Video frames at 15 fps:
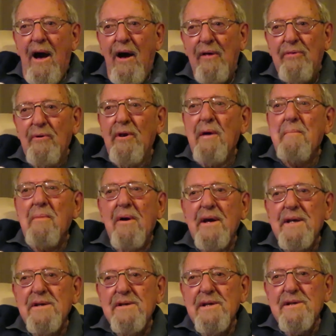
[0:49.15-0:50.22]
I thought I
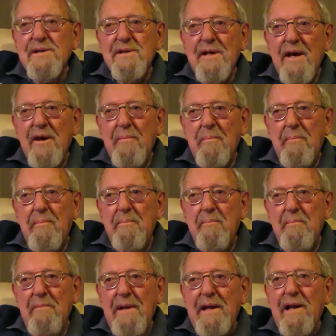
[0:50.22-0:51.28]
might just say a
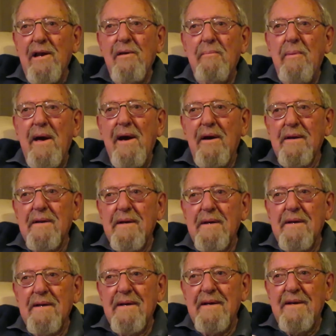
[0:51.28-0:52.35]
little about
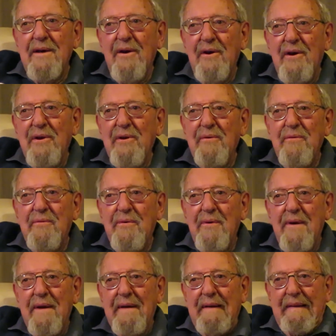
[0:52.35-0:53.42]
kind of
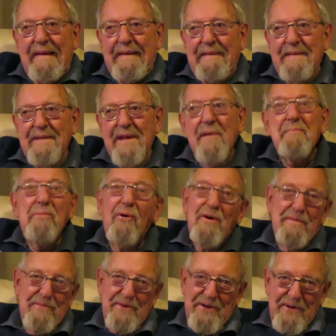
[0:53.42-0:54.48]
the
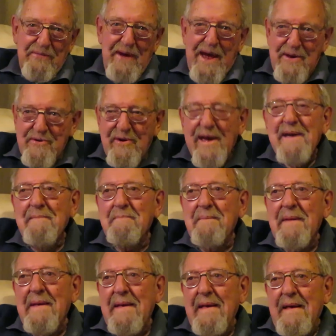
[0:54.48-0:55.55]
appointment of Henry.
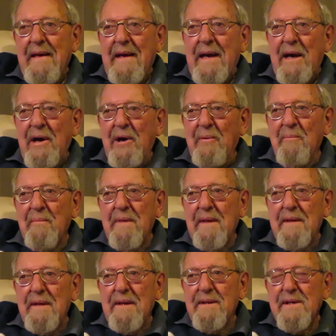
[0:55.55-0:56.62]

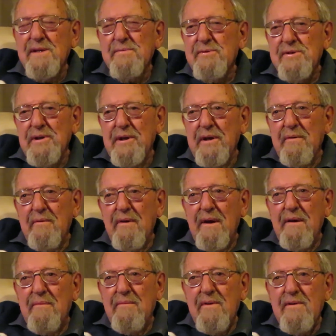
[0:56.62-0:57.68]
This was at
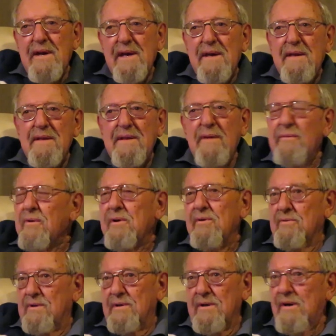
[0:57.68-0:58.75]
a very
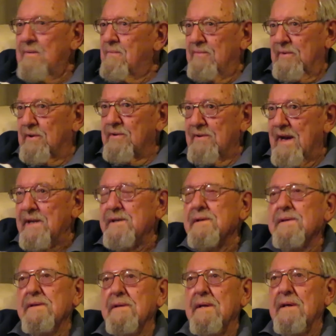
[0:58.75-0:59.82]
difficult time for
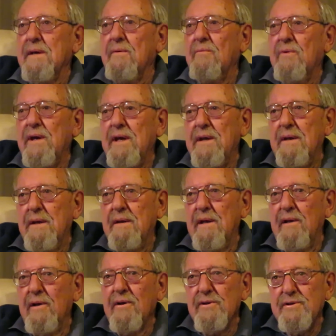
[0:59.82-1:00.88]
CRES. We
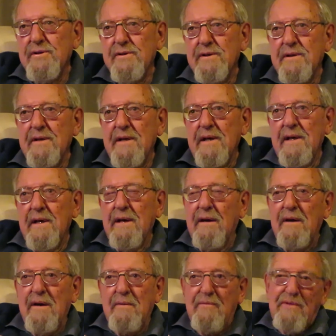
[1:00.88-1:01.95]
lost,
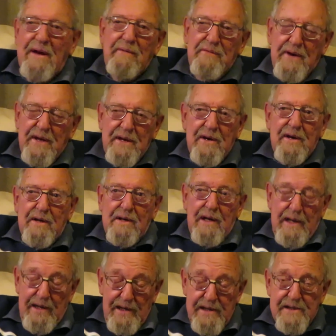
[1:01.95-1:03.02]
Frank Fenner had
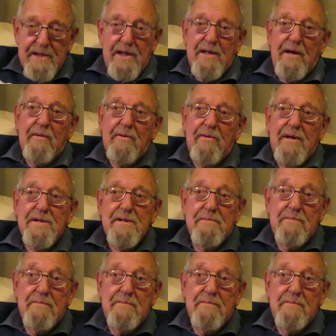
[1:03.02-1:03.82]
clearly set up CRES